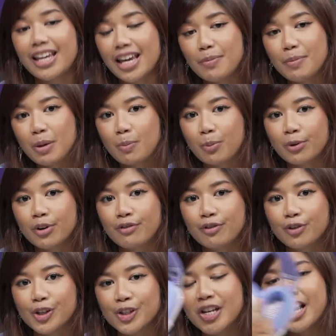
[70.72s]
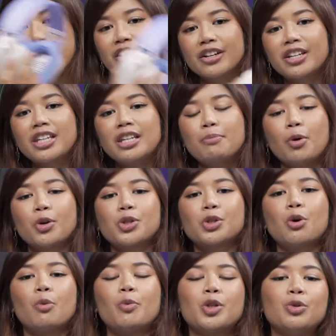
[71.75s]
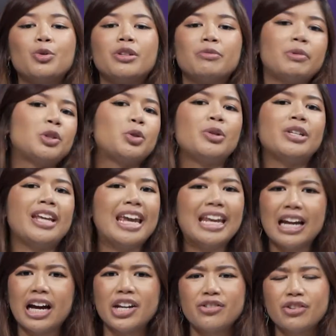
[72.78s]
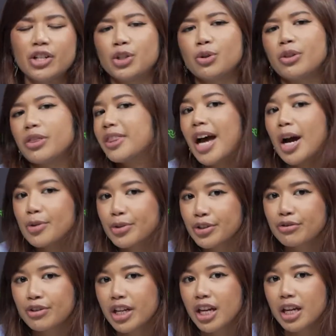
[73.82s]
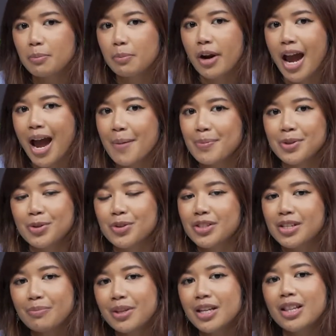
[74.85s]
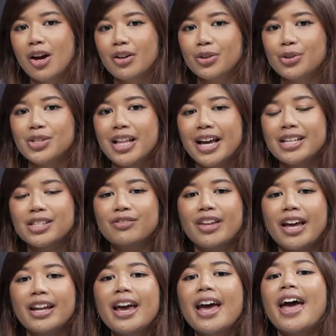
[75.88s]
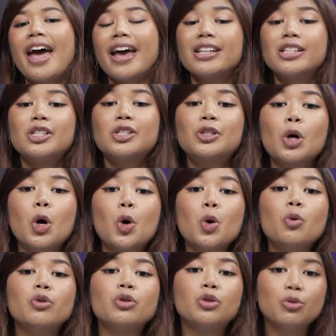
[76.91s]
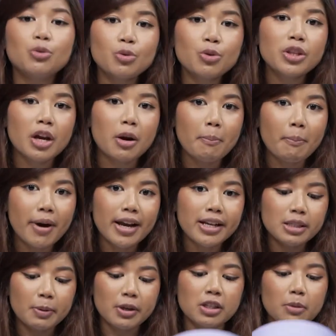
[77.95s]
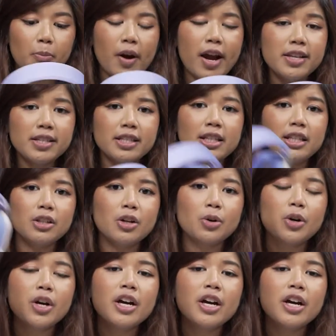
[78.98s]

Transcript: gaming peripherals. Their keyboards go between 800 to 1,000 ringgit perhaps, or something along those lines of that. And so do their mice, but surprisingly though,